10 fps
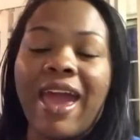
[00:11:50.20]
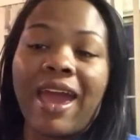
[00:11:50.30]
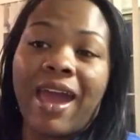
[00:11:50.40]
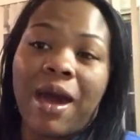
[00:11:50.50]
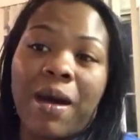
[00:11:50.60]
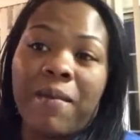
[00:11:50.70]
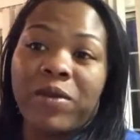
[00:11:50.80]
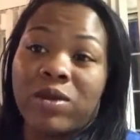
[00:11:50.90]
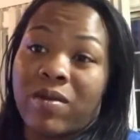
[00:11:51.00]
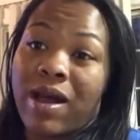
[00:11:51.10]

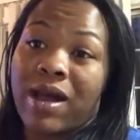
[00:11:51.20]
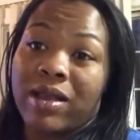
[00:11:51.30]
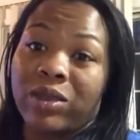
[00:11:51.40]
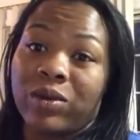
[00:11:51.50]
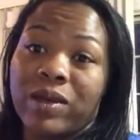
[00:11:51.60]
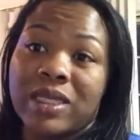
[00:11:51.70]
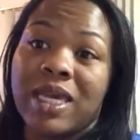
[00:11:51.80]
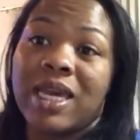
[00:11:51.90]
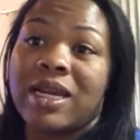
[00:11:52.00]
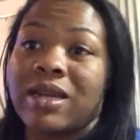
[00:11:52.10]
And you know how her throat is
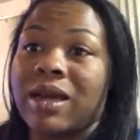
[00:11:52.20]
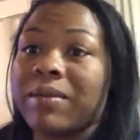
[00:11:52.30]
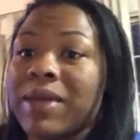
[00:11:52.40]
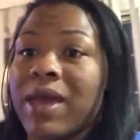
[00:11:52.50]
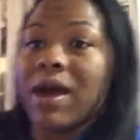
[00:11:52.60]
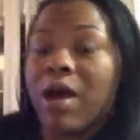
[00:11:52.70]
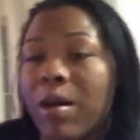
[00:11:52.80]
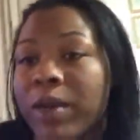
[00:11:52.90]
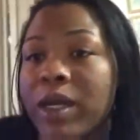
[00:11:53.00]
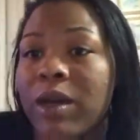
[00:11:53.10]
healing up.
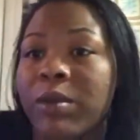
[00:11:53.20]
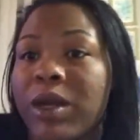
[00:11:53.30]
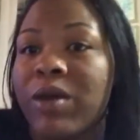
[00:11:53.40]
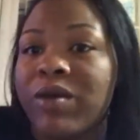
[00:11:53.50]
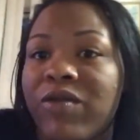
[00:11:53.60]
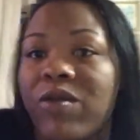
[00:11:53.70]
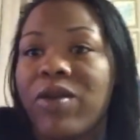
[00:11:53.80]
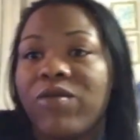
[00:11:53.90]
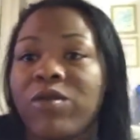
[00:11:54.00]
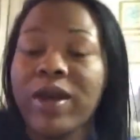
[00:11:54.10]
Comment down below if
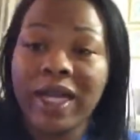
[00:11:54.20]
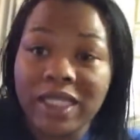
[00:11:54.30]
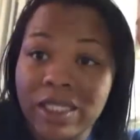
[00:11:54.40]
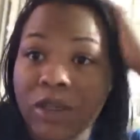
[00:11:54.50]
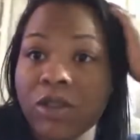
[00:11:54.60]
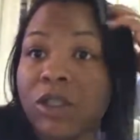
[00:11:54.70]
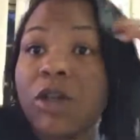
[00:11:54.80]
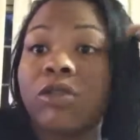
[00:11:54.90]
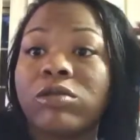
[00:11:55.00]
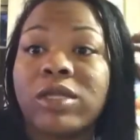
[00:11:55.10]
you got your
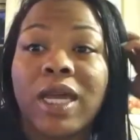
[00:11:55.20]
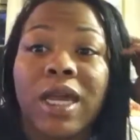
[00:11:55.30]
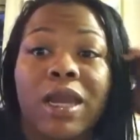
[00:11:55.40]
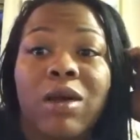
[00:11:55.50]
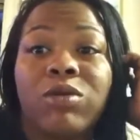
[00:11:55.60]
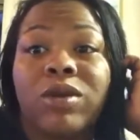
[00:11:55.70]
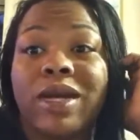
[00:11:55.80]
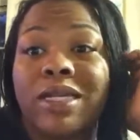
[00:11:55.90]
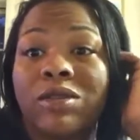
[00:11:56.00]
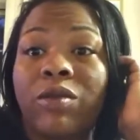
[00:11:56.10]
tonsils taken out, you
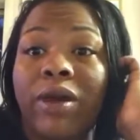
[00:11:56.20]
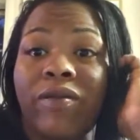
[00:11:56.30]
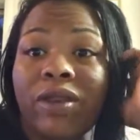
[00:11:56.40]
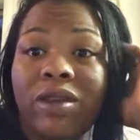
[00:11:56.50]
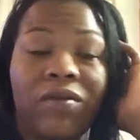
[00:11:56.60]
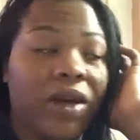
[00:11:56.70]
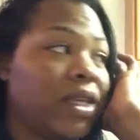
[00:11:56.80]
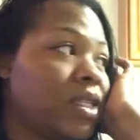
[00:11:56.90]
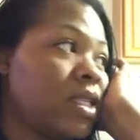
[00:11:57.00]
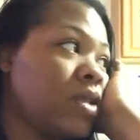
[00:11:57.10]
guys, and you have any
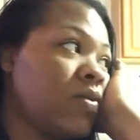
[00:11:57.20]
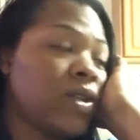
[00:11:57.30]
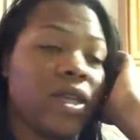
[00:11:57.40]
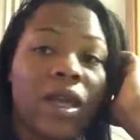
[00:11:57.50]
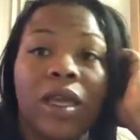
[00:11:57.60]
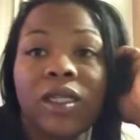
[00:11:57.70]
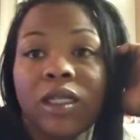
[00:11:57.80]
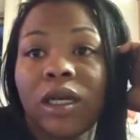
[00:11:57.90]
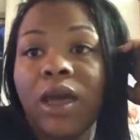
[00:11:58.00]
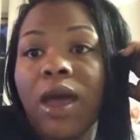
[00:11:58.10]
advice for
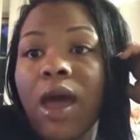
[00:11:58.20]
Deasia.